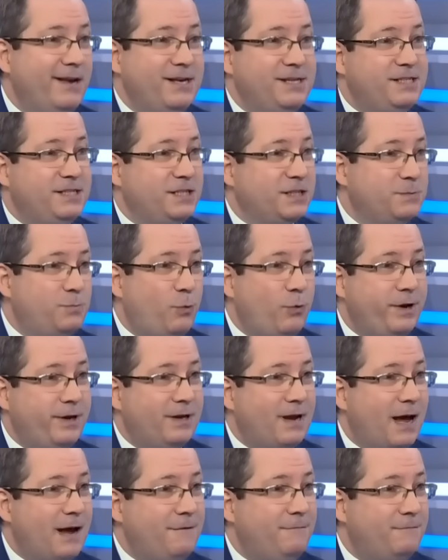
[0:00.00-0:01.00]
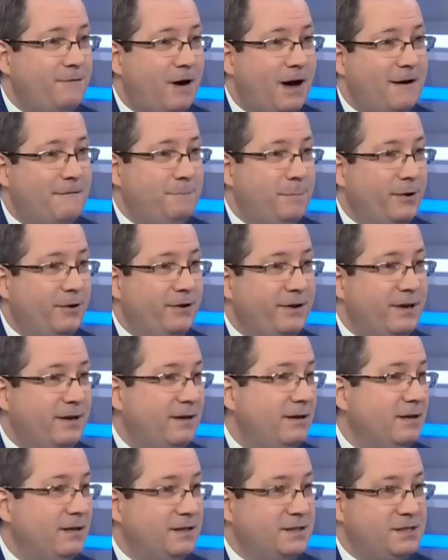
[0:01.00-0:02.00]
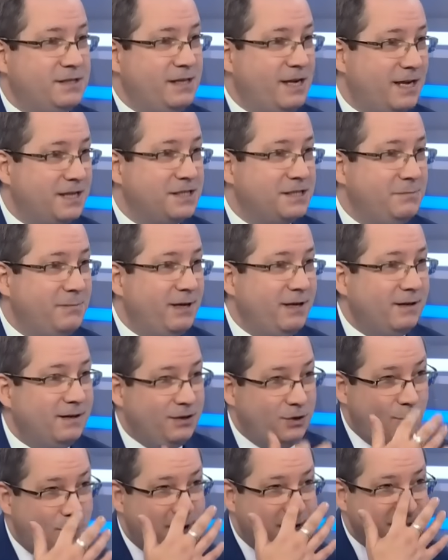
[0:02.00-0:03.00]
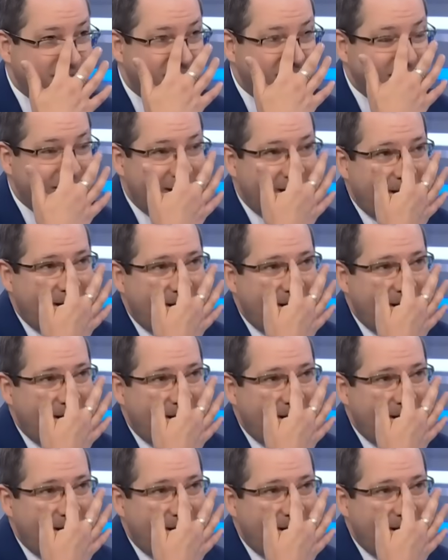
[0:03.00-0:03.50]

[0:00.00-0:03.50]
$6.95 billion is the estimate, U.S.,